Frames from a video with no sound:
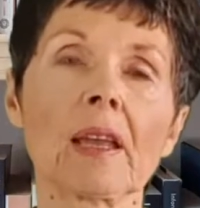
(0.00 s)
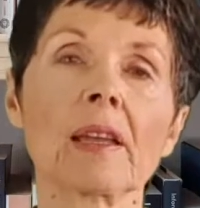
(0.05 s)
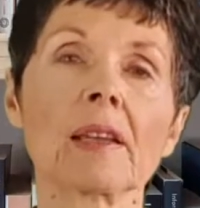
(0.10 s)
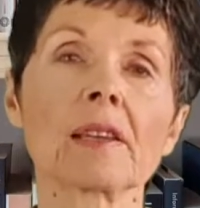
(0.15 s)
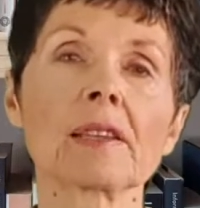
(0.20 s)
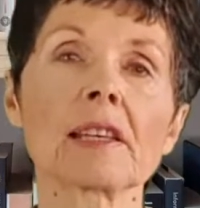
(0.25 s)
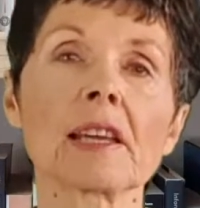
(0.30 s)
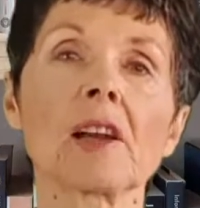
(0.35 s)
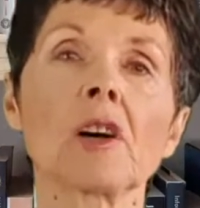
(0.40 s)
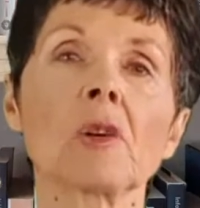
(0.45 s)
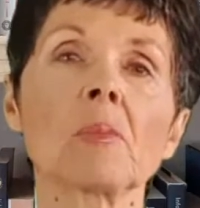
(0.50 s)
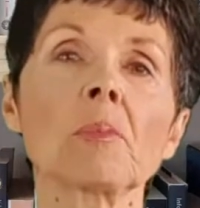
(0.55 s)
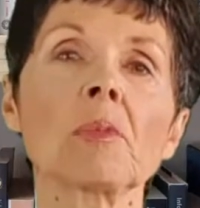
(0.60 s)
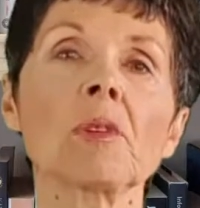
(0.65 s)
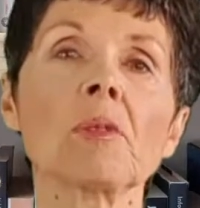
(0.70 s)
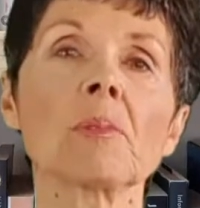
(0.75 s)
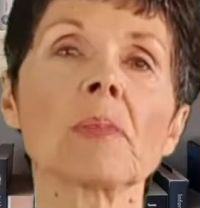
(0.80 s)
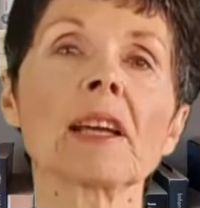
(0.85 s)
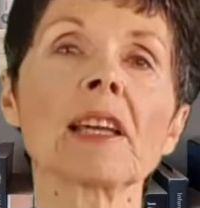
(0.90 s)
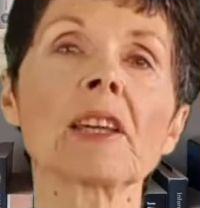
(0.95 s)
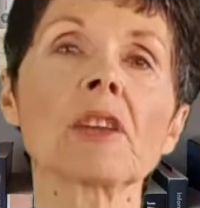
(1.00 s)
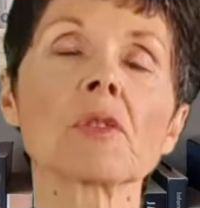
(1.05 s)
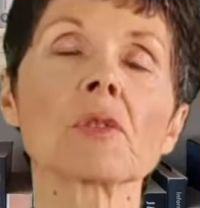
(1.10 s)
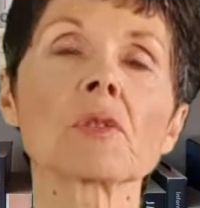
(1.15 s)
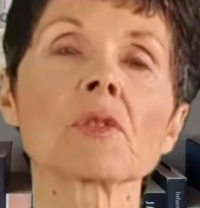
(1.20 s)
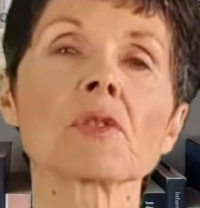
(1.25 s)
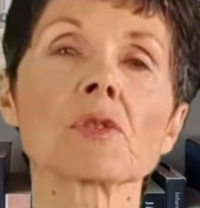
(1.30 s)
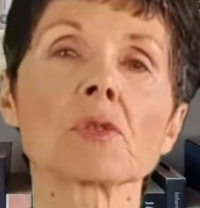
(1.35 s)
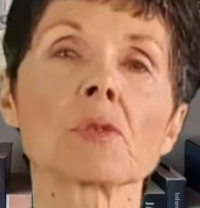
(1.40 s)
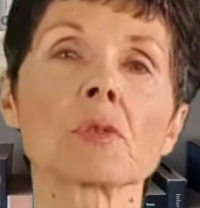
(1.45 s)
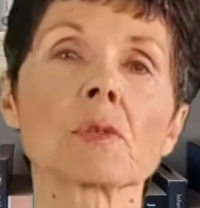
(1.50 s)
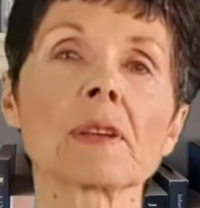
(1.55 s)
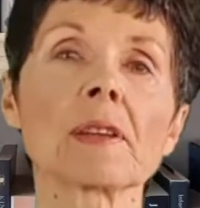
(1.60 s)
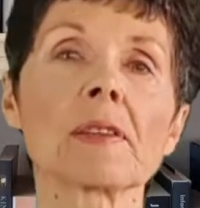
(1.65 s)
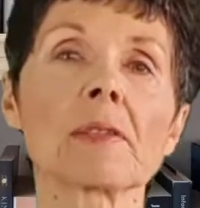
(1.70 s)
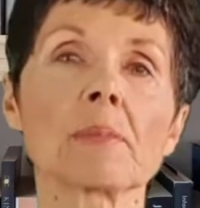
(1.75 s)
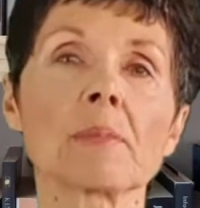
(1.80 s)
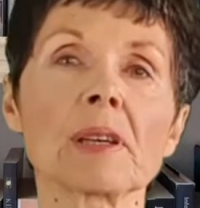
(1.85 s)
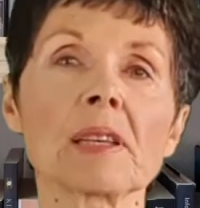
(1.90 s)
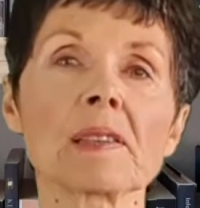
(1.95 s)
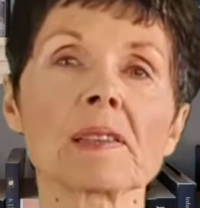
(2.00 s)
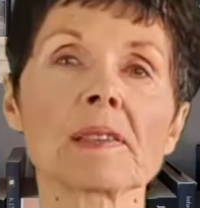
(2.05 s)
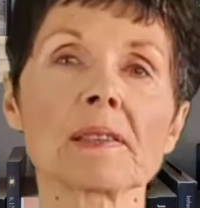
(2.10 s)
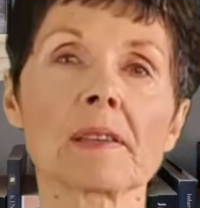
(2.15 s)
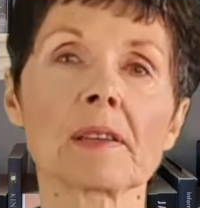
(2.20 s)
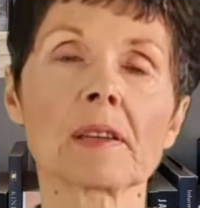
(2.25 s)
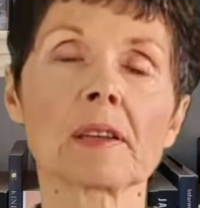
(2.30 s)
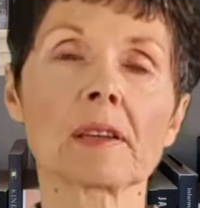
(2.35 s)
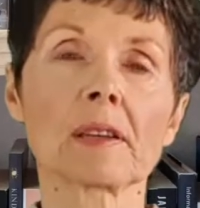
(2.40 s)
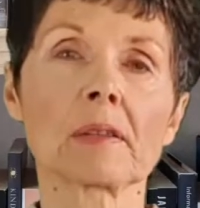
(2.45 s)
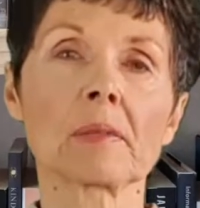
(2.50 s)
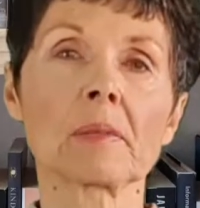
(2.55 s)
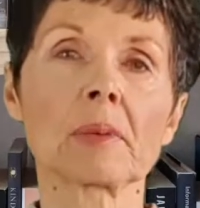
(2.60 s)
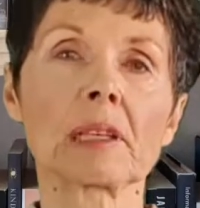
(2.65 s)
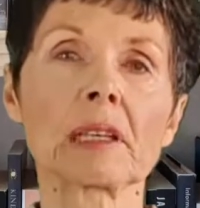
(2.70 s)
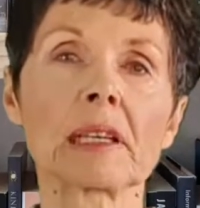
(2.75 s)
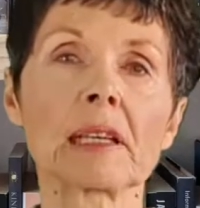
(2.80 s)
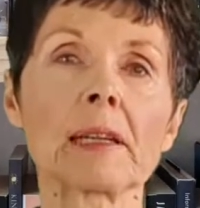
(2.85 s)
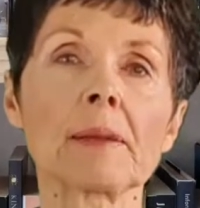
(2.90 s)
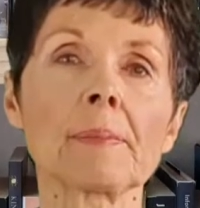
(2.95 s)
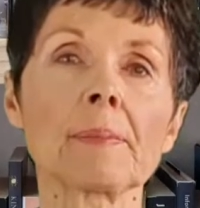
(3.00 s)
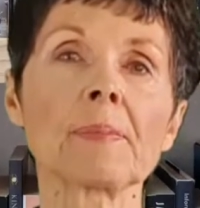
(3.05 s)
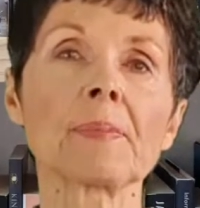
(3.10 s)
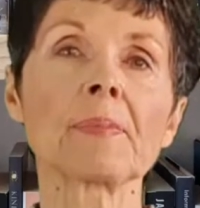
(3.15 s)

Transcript: to help you make your story the best that it can be.